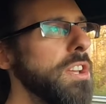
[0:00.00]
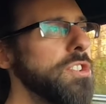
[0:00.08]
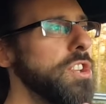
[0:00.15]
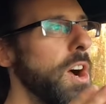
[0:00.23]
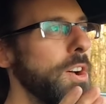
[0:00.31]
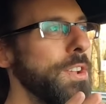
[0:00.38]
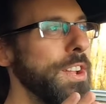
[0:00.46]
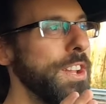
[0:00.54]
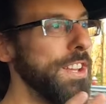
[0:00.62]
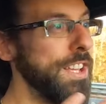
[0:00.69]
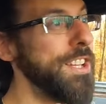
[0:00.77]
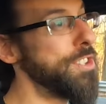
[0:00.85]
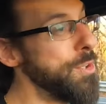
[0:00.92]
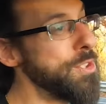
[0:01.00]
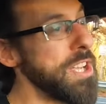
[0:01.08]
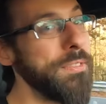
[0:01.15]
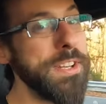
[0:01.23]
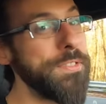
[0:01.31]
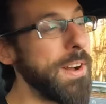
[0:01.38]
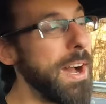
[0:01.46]
So
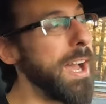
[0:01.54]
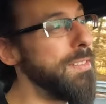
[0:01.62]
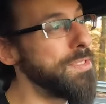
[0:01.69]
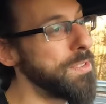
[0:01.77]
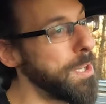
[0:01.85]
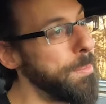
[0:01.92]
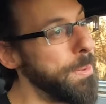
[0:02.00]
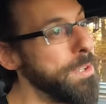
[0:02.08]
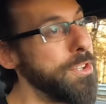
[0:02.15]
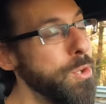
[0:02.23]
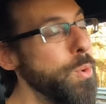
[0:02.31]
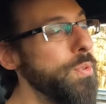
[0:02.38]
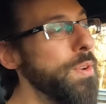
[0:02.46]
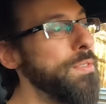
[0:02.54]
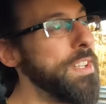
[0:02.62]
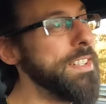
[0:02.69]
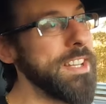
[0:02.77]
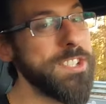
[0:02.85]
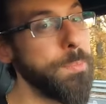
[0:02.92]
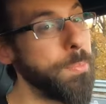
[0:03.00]
275s compared to
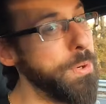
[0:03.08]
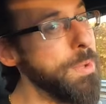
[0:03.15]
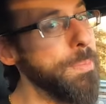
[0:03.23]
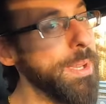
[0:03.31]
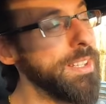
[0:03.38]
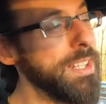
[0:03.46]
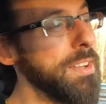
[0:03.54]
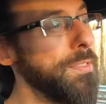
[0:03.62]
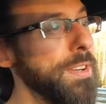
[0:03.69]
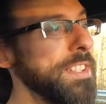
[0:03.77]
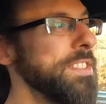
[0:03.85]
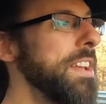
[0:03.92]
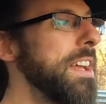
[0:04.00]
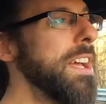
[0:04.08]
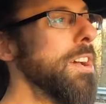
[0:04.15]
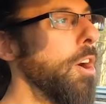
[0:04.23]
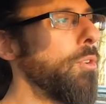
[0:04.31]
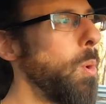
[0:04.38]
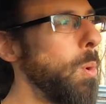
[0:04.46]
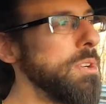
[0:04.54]
215s, that's a pretty big difference.
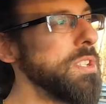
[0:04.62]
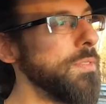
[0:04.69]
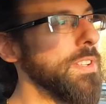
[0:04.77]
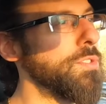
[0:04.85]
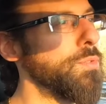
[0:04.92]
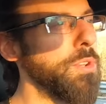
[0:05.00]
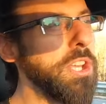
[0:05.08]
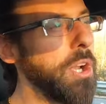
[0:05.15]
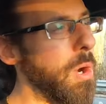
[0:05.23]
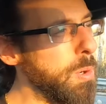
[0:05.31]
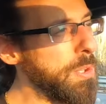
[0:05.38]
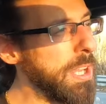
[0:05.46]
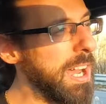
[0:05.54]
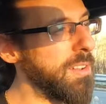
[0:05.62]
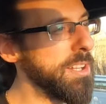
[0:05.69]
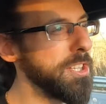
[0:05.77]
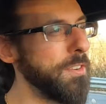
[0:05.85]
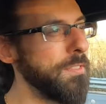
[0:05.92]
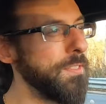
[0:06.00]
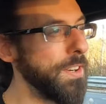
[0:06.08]
Of course, if it's really cold out,
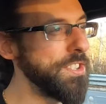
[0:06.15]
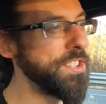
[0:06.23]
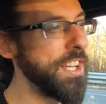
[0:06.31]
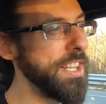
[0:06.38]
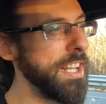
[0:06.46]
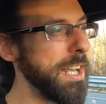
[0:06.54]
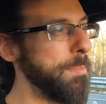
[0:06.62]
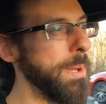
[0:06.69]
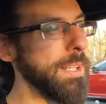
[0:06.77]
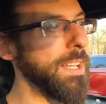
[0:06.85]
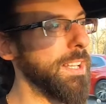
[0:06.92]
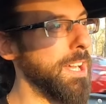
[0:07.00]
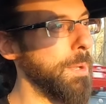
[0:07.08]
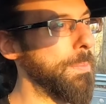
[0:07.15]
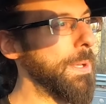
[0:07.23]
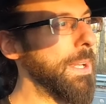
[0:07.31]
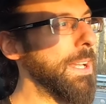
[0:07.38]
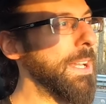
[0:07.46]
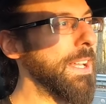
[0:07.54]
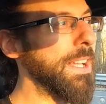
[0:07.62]
like the first day that I picked it up,
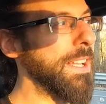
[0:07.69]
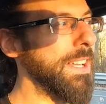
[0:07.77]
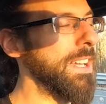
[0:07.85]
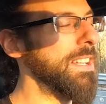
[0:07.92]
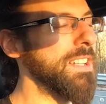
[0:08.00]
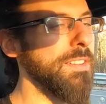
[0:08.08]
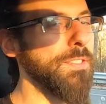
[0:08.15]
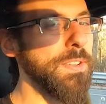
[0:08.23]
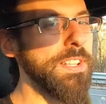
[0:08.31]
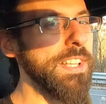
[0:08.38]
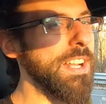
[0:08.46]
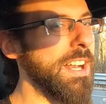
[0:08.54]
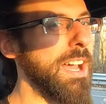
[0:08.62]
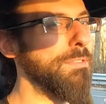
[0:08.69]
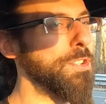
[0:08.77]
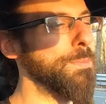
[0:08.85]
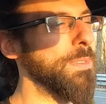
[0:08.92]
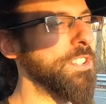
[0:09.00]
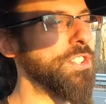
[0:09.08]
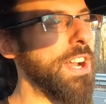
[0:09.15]
it definitely did not have
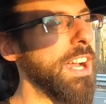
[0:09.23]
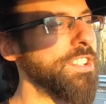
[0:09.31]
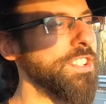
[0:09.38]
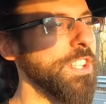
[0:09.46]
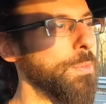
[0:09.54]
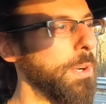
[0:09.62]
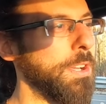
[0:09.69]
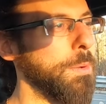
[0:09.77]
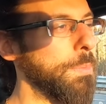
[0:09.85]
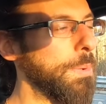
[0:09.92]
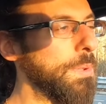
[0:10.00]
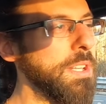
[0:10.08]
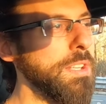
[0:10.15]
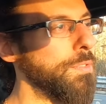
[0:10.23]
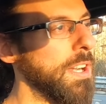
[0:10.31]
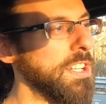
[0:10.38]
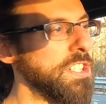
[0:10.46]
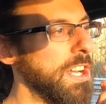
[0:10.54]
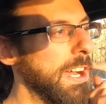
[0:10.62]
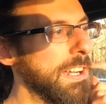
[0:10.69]
too much traction. They were completely
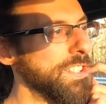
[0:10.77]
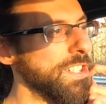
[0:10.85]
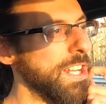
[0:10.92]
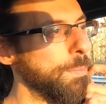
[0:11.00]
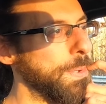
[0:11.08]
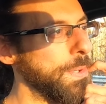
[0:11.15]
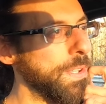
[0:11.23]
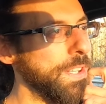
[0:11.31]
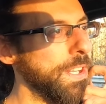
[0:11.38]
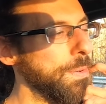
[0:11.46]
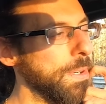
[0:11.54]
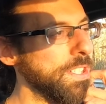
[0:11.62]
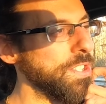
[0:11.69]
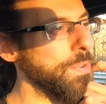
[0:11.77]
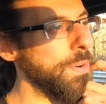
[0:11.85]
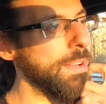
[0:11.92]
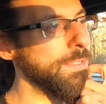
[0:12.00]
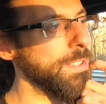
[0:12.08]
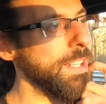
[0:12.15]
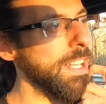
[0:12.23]
fresh tires, not broken in
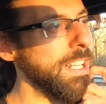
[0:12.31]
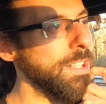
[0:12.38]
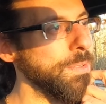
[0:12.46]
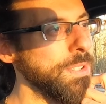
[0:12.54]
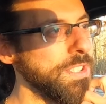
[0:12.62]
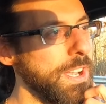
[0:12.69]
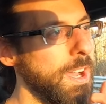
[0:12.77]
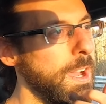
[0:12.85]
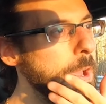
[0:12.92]
whatsoever, and it was